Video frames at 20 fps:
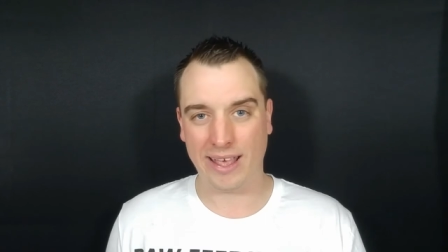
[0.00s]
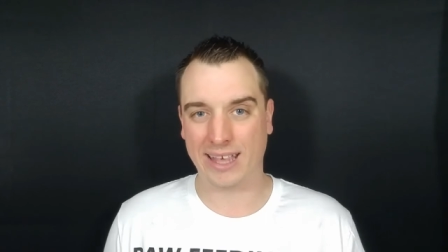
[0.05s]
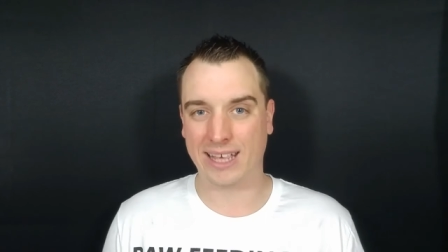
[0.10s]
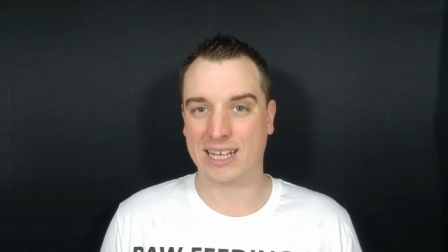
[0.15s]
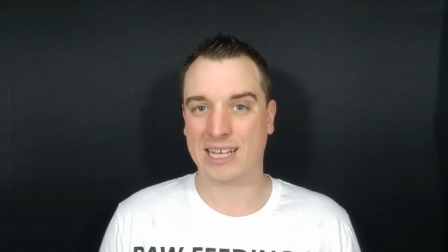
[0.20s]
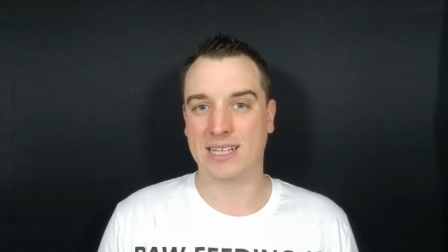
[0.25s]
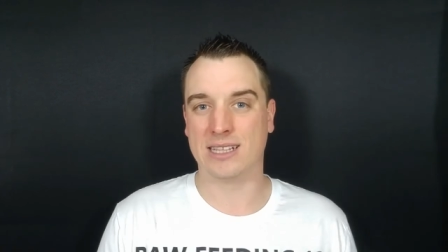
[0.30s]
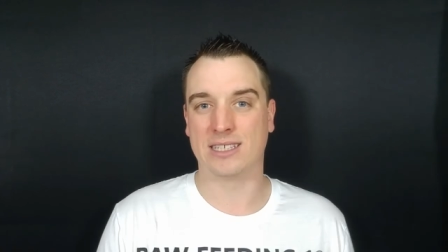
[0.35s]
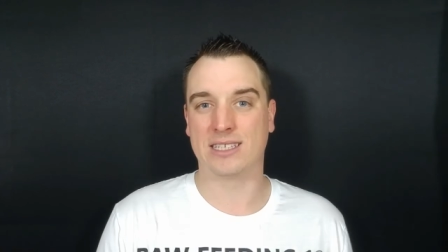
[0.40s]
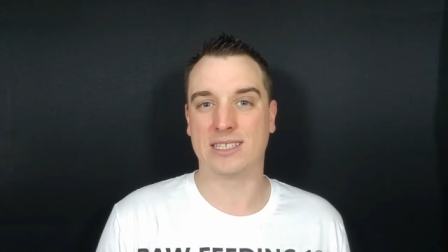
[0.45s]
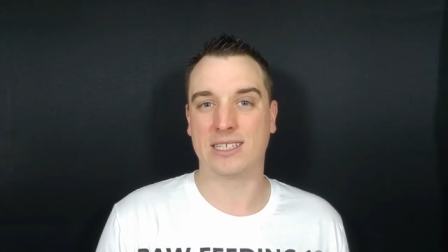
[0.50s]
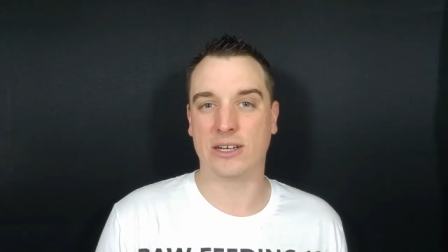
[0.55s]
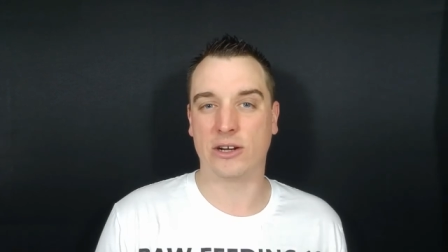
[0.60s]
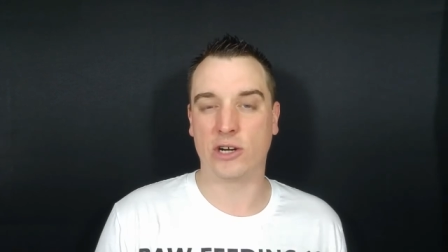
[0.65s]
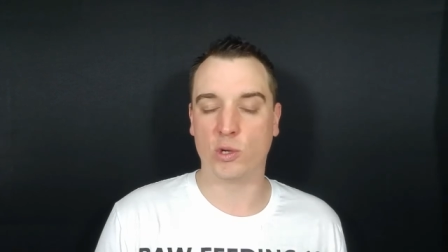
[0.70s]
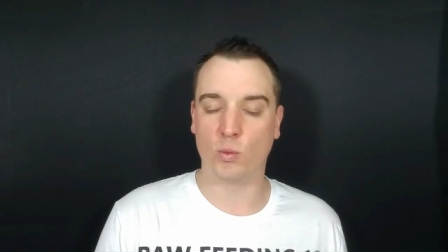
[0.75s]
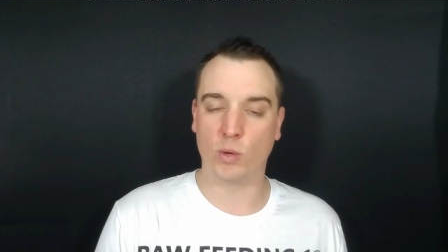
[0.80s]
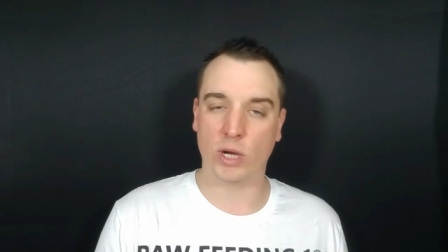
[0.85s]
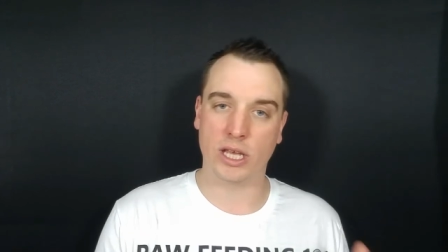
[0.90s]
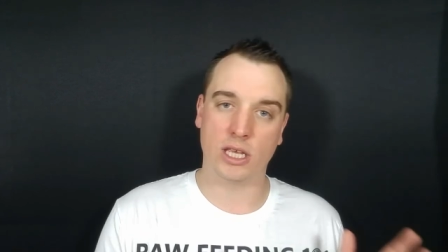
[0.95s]
and
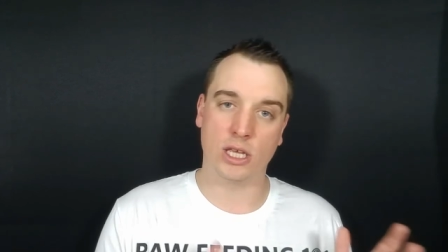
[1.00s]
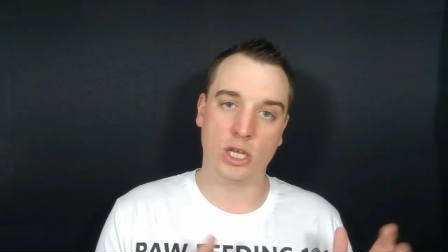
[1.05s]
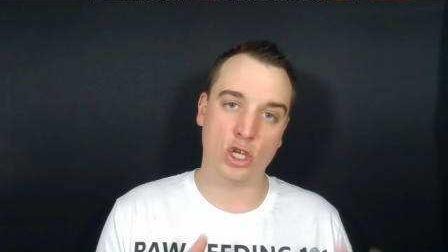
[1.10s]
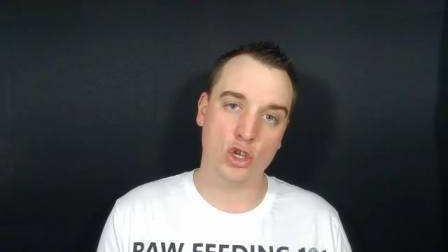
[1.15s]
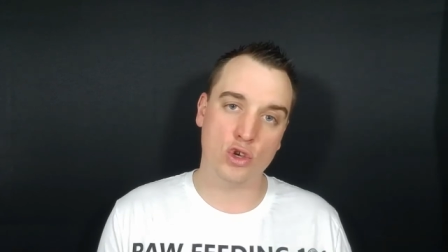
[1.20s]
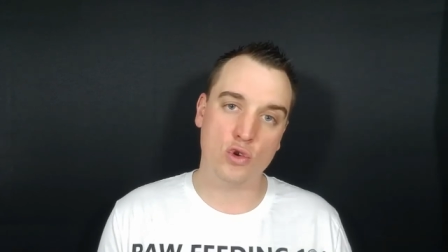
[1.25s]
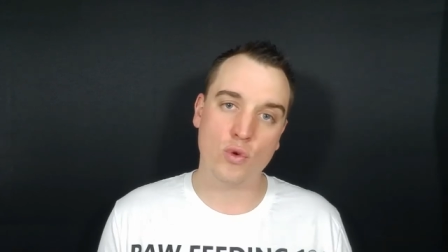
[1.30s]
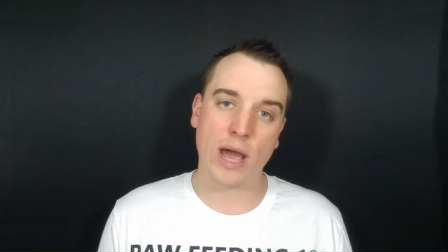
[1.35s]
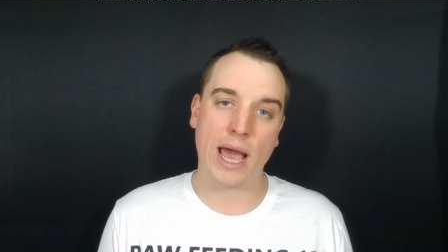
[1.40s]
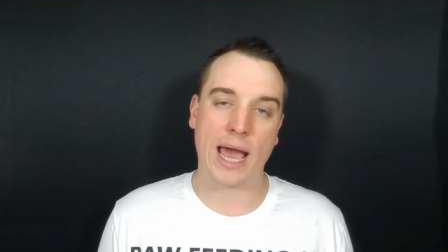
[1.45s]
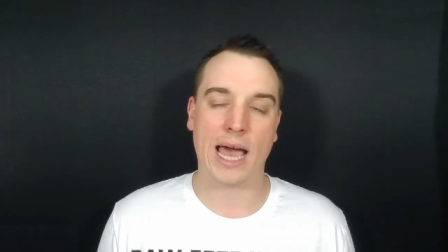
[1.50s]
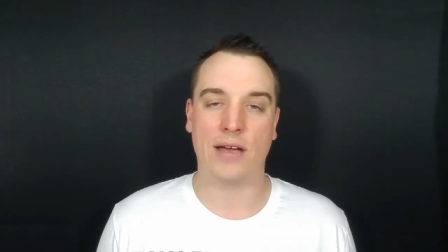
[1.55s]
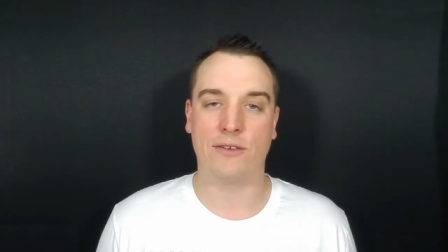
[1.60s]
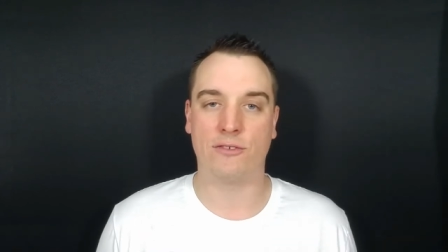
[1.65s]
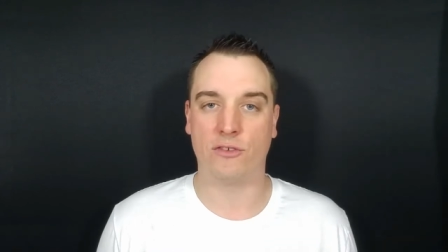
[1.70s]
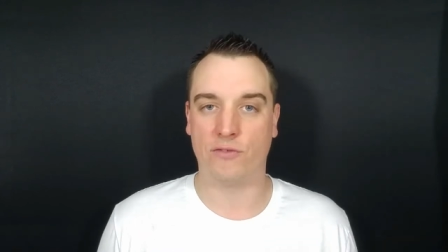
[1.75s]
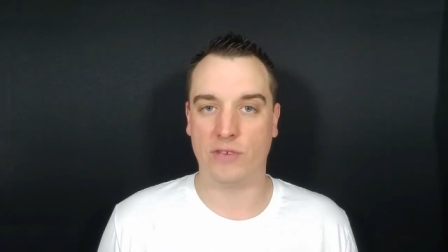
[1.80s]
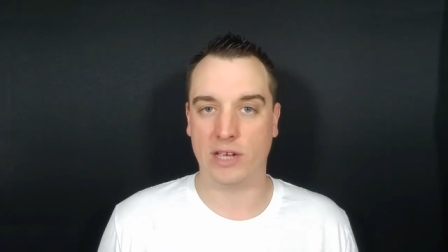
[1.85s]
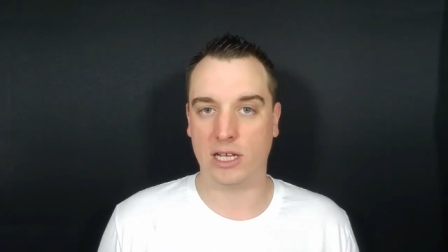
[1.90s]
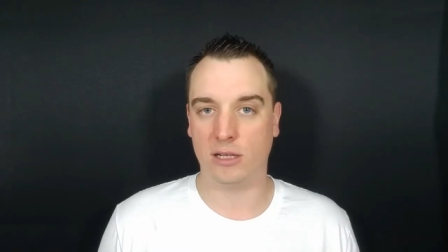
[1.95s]
consider what you have
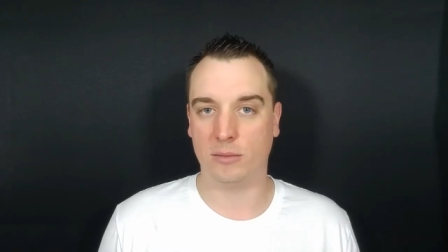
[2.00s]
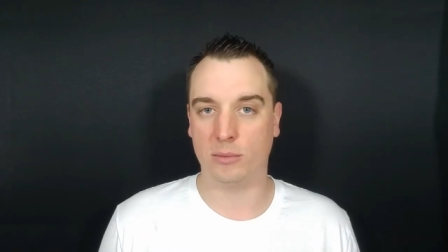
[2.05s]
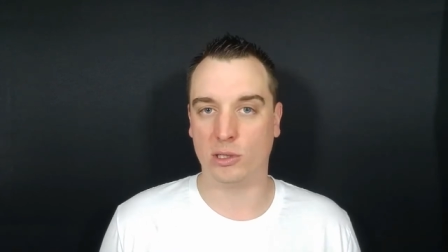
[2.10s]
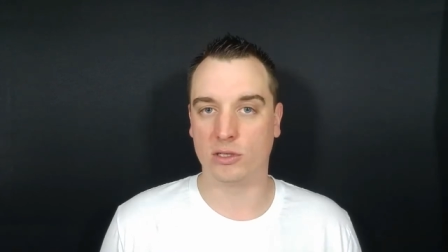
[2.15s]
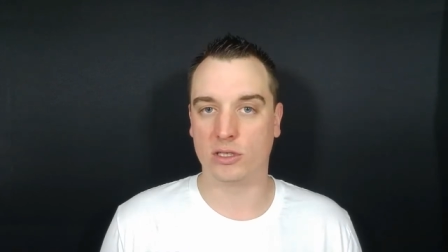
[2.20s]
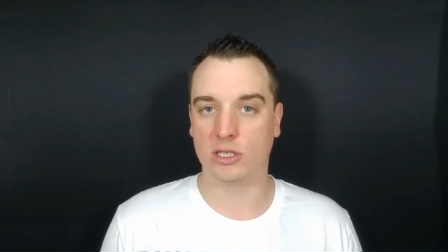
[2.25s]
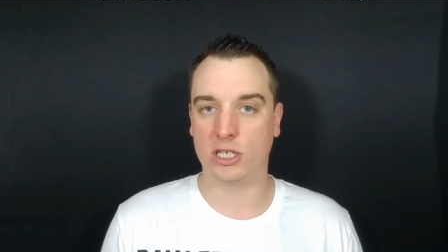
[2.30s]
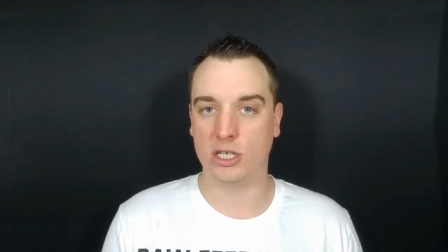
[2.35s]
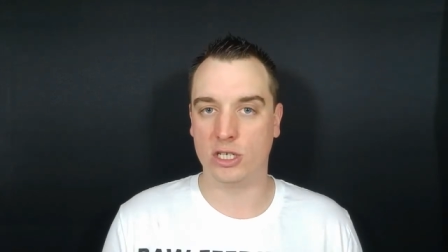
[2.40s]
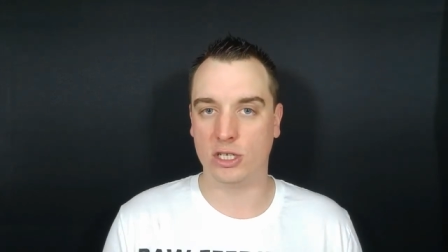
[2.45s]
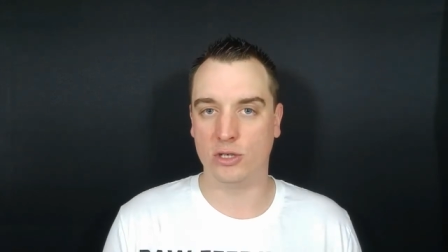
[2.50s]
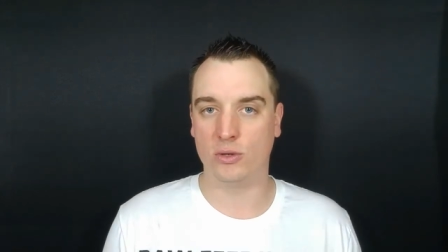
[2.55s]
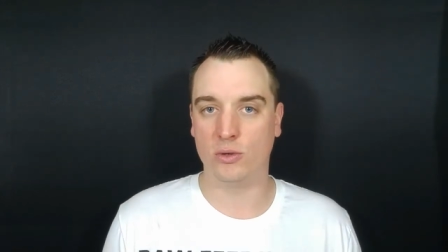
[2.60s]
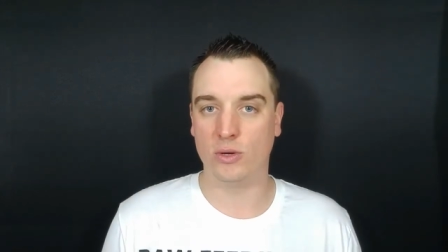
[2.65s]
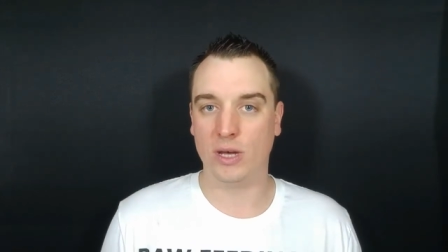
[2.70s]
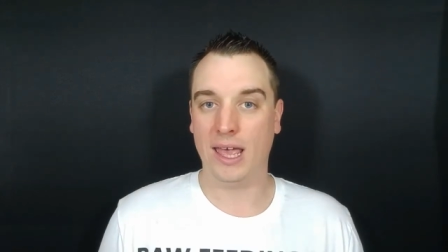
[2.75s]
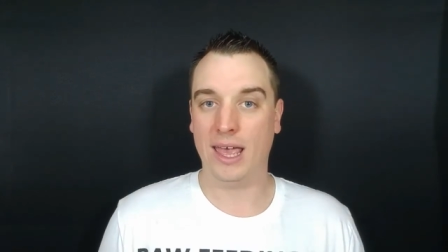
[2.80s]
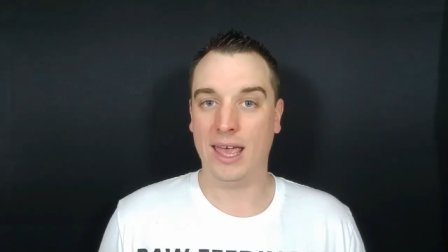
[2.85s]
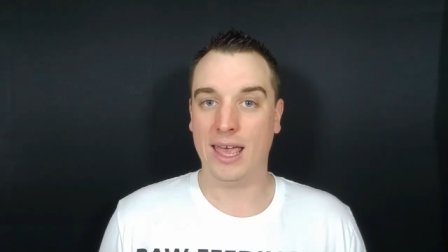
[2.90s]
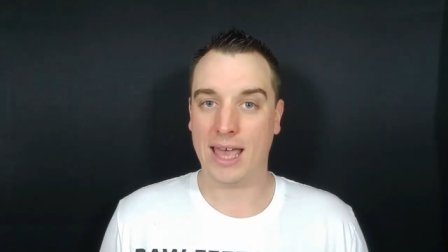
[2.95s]
available to you